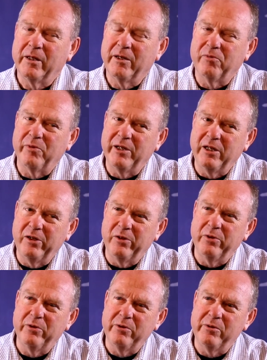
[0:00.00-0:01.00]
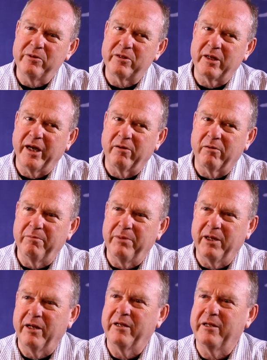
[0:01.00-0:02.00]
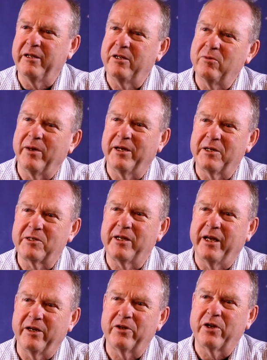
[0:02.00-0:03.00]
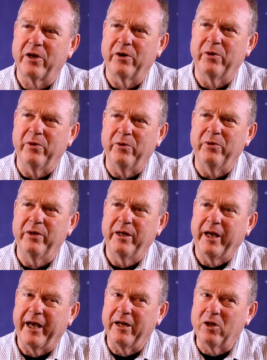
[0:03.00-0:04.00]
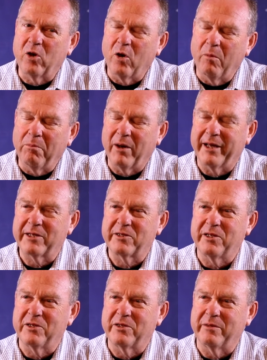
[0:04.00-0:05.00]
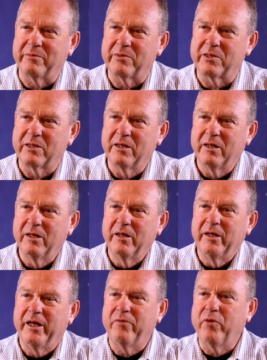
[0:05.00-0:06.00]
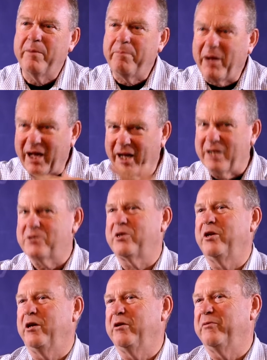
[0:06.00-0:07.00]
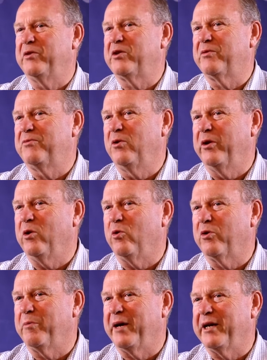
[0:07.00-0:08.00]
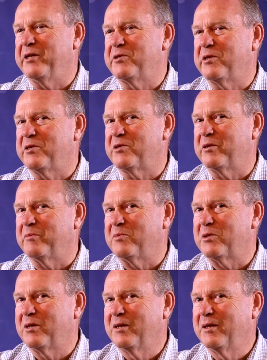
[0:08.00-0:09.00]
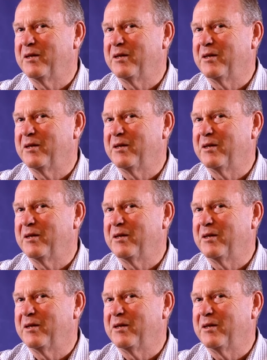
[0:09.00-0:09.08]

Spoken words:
If we lose our ability to understand code and complex systems, if we pass it over to fully automated systems,